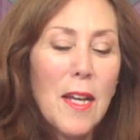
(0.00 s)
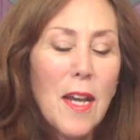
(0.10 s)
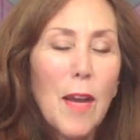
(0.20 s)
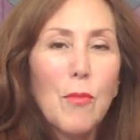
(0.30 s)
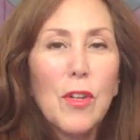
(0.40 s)

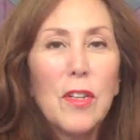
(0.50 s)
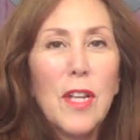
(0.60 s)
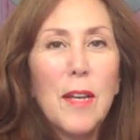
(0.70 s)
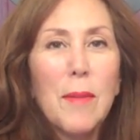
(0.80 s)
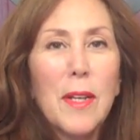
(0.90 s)
I'm
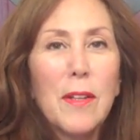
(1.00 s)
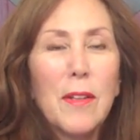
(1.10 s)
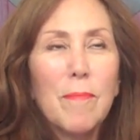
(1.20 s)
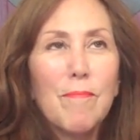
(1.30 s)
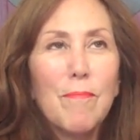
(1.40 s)
reclaiming
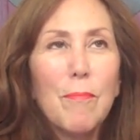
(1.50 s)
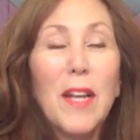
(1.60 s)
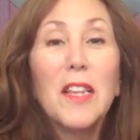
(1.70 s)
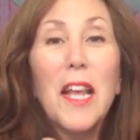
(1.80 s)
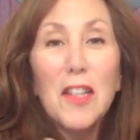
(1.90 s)
my
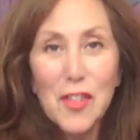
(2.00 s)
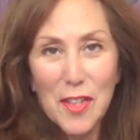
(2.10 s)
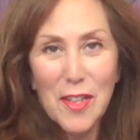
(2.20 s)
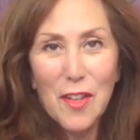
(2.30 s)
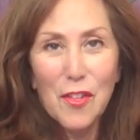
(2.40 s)

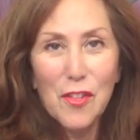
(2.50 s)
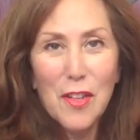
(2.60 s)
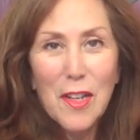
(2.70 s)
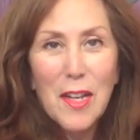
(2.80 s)
laziness.